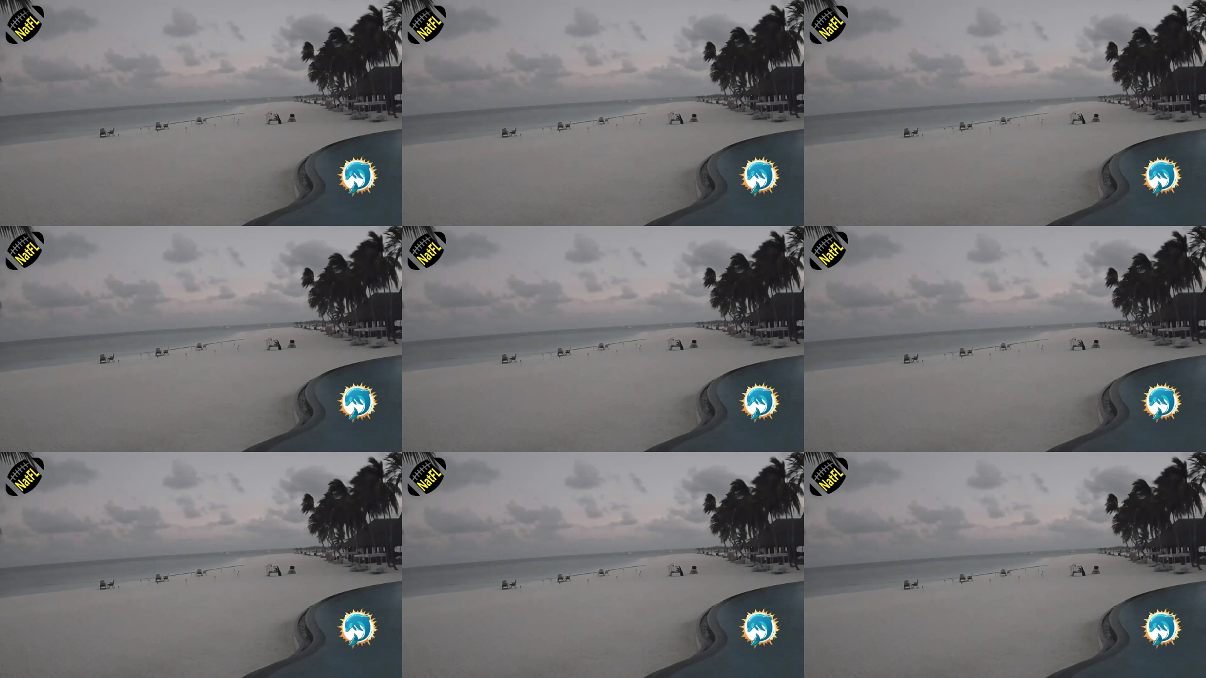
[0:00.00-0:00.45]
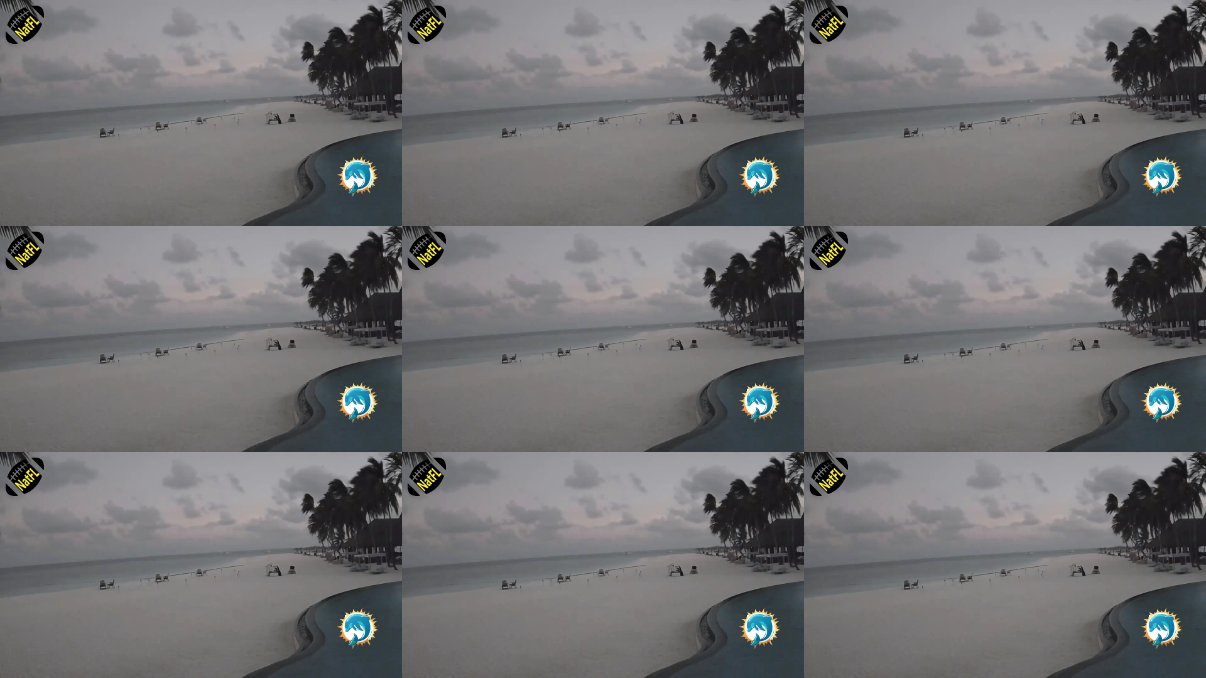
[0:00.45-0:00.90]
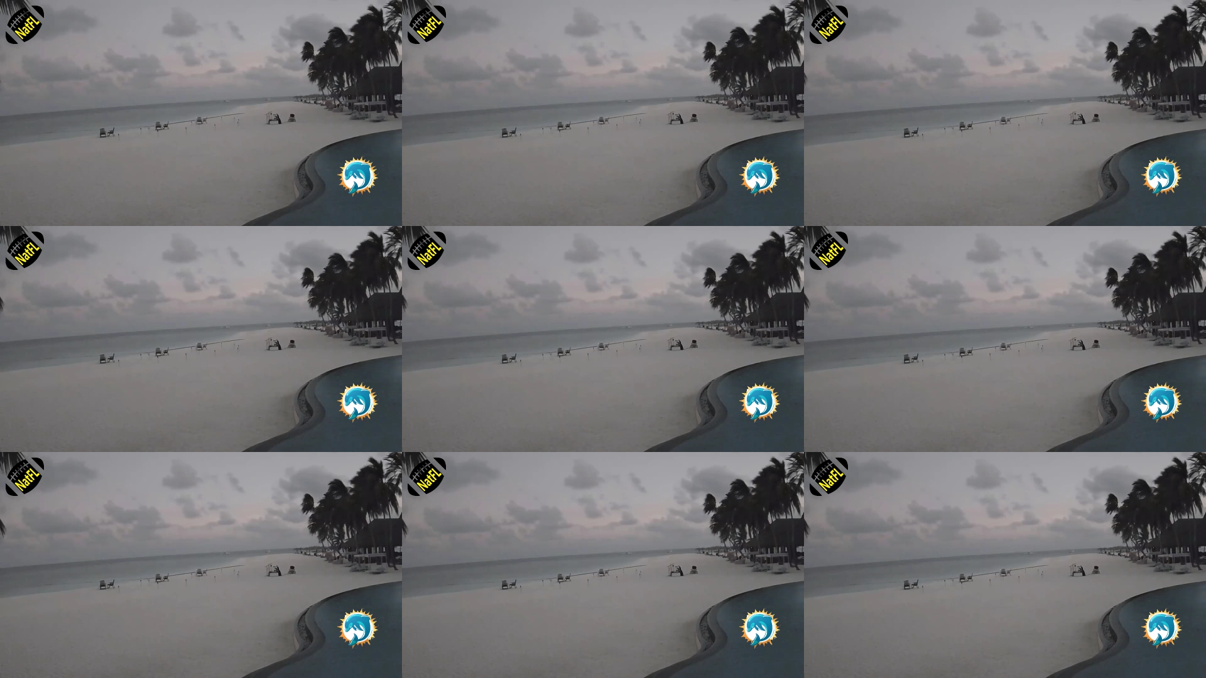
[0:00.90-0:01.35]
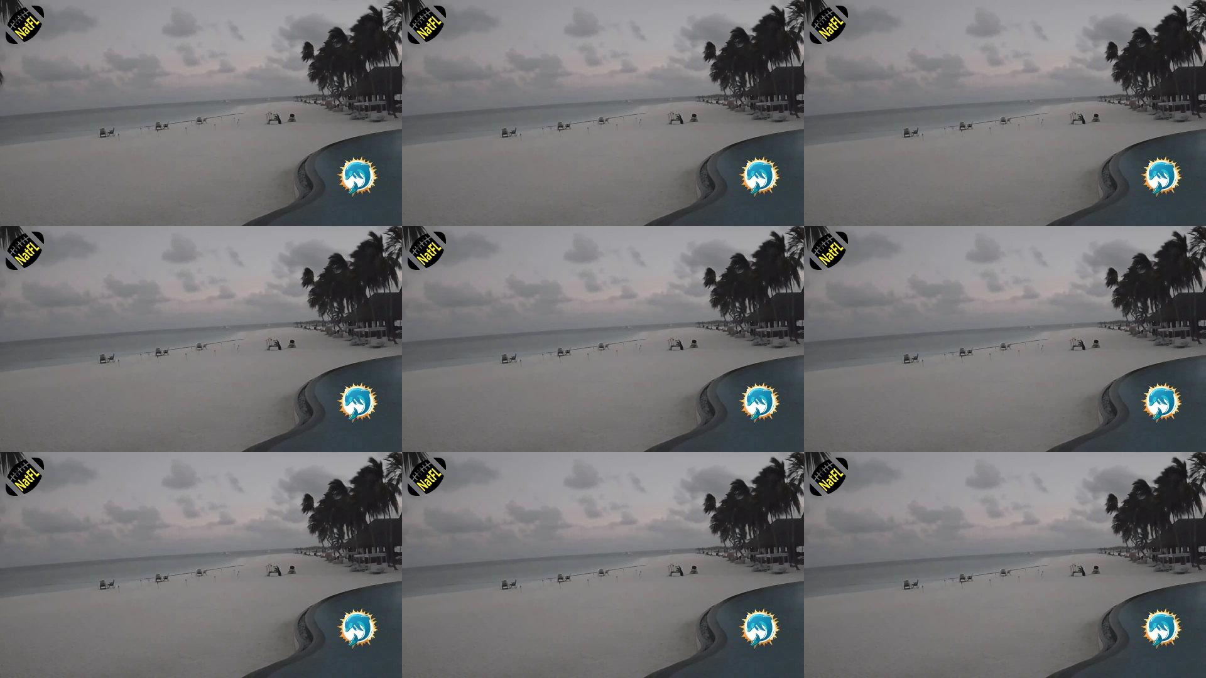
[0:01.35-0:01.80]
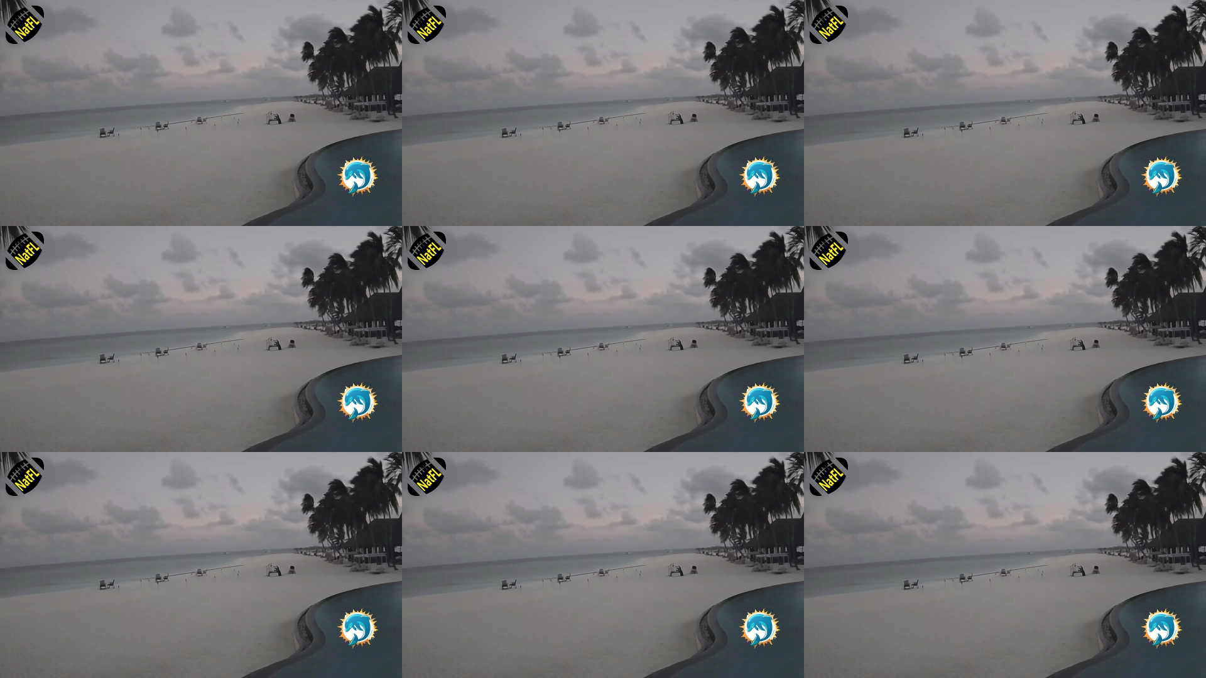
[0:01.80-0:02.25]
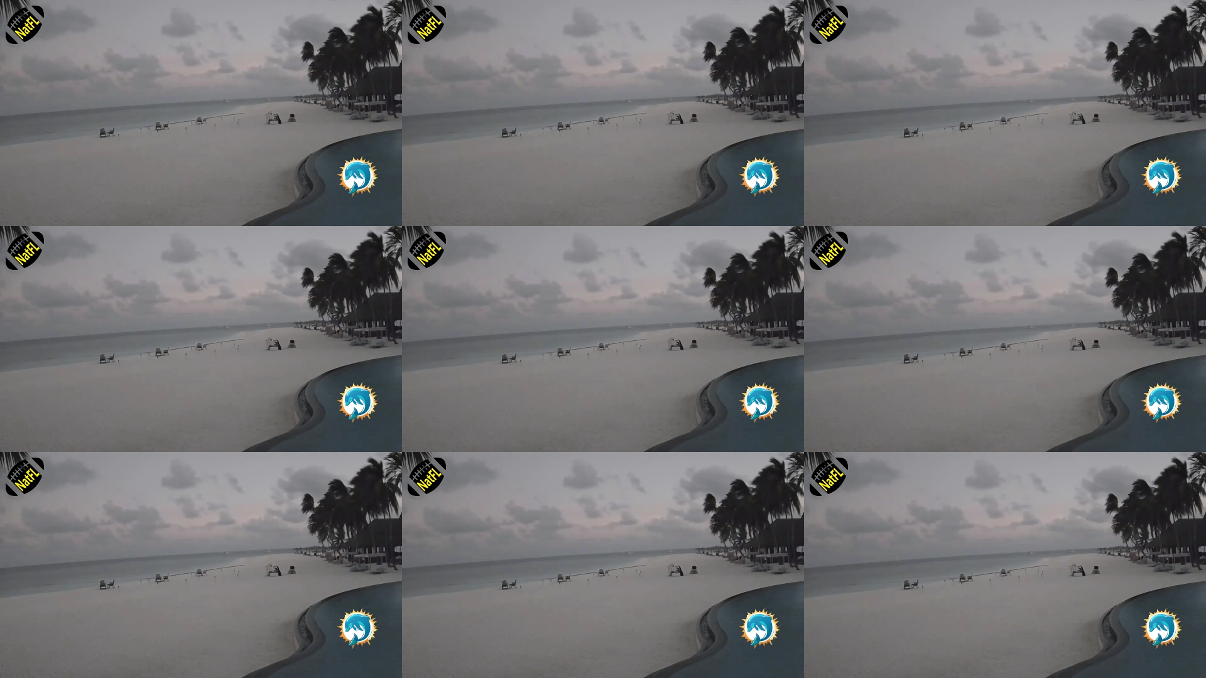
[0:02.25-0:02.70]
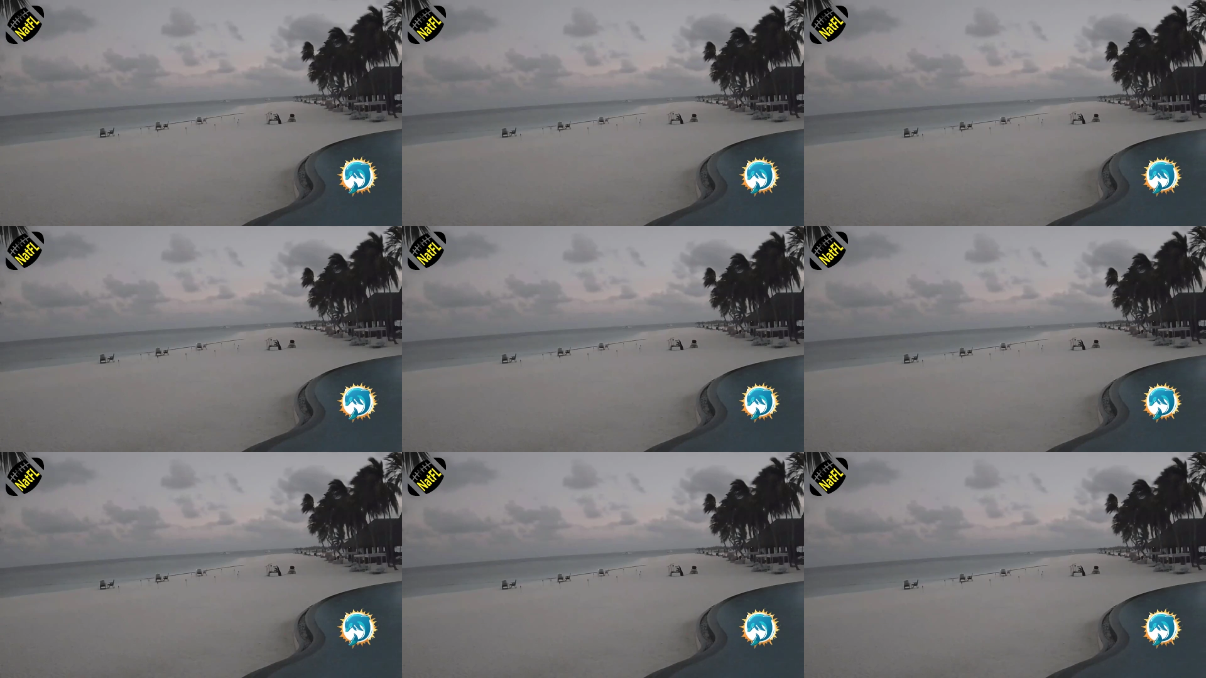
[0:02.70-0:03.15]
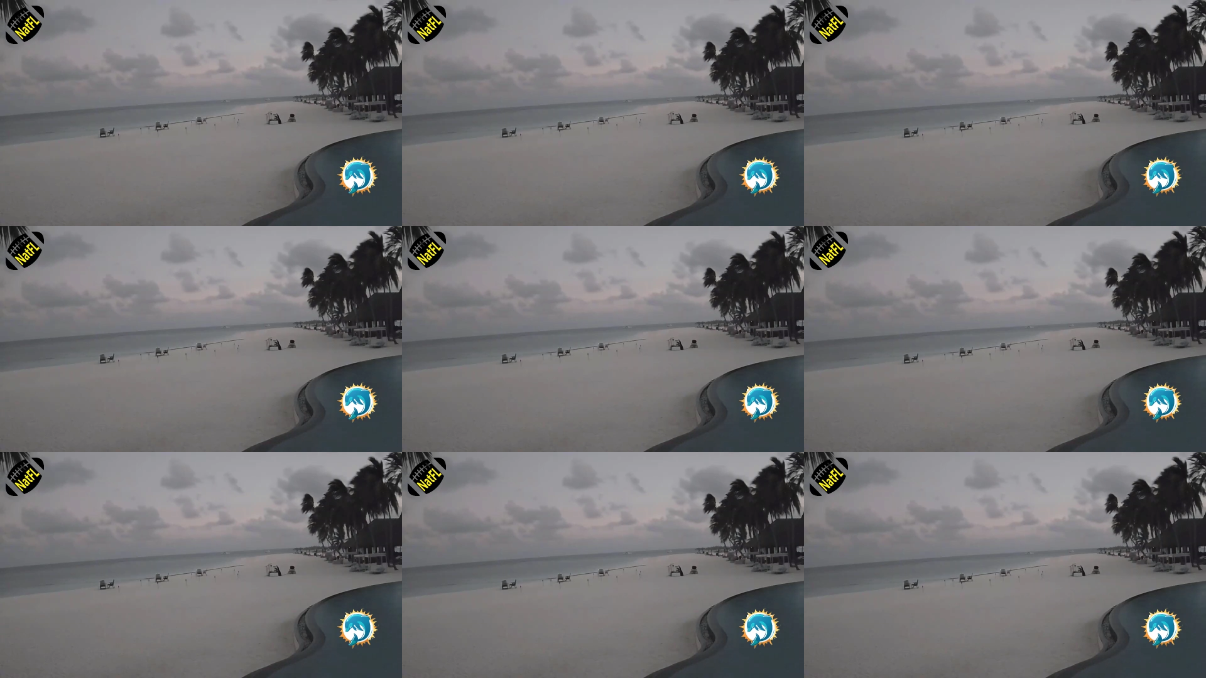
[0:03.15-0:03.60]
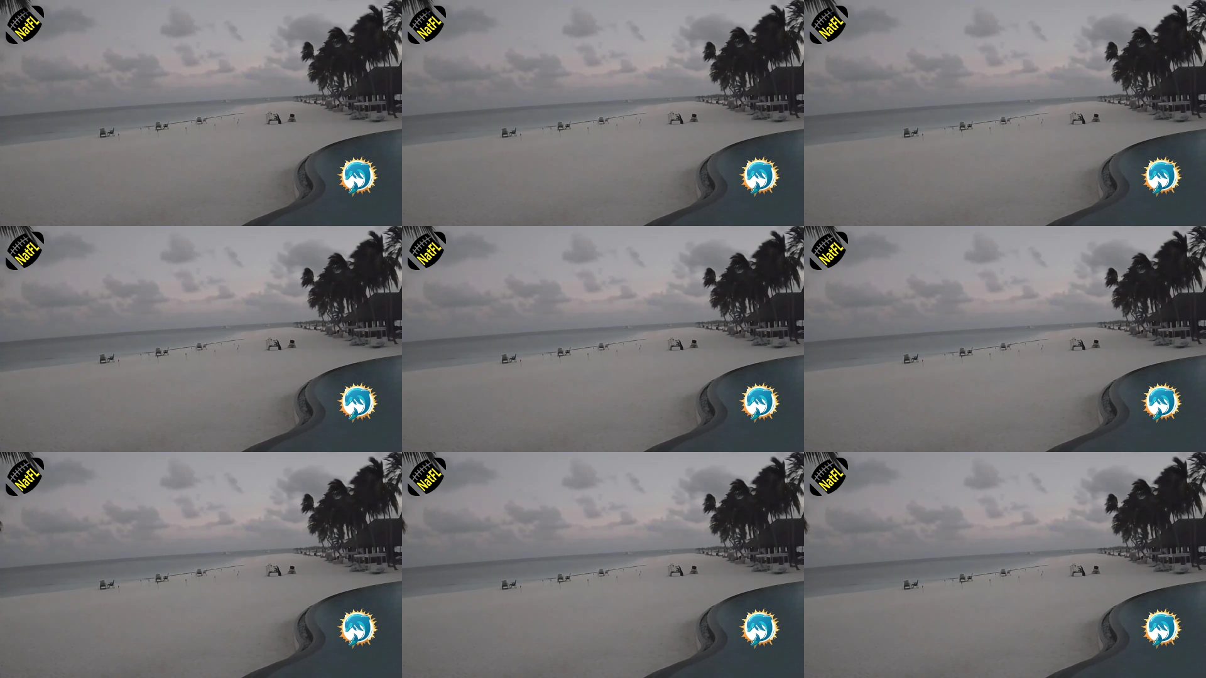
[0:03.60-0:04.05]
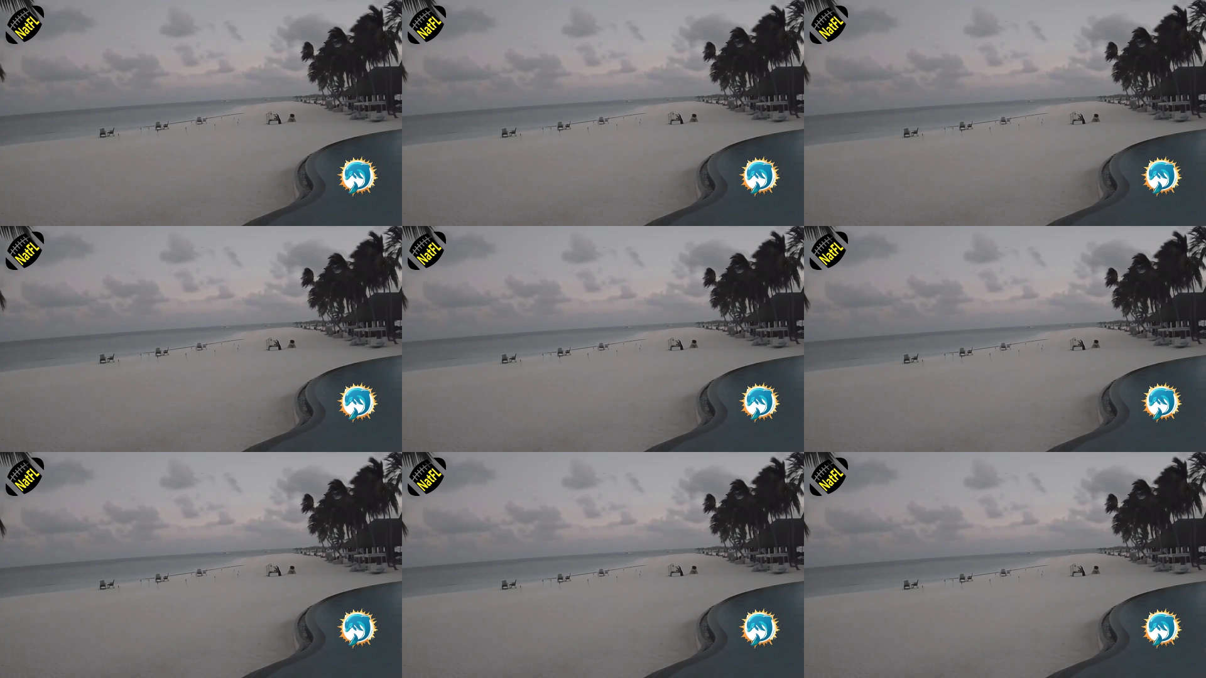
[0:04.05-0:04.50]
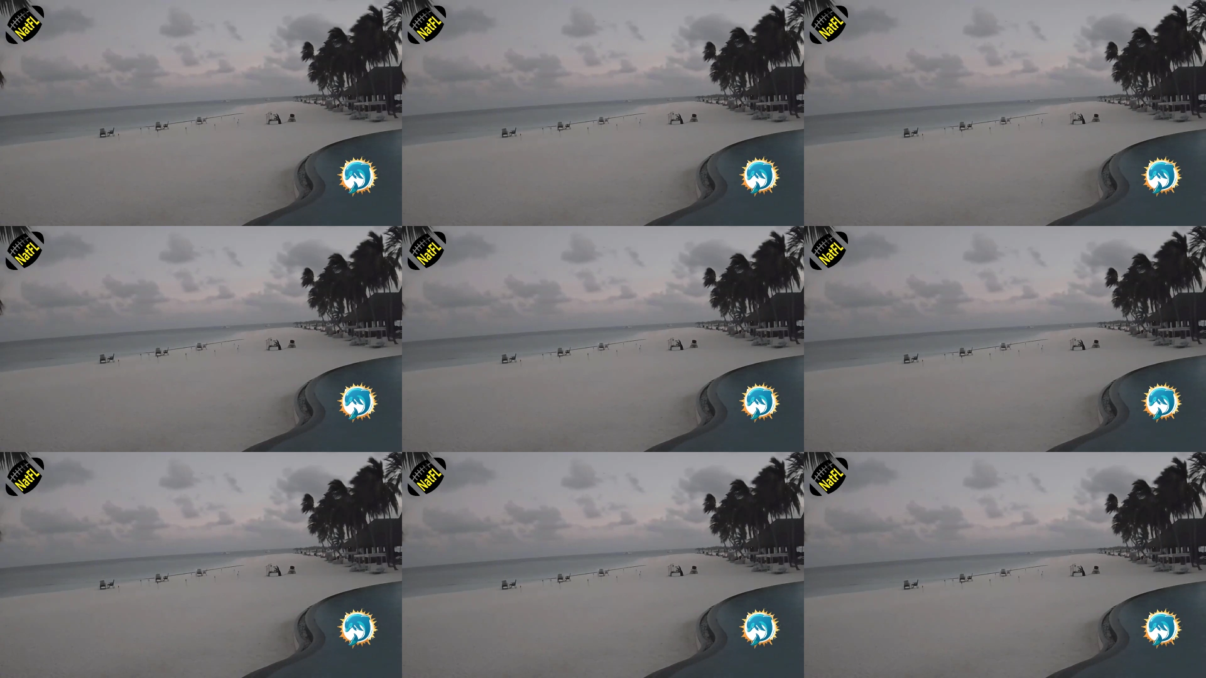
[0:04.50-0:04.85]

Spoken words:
Nobody's mouth can be seen.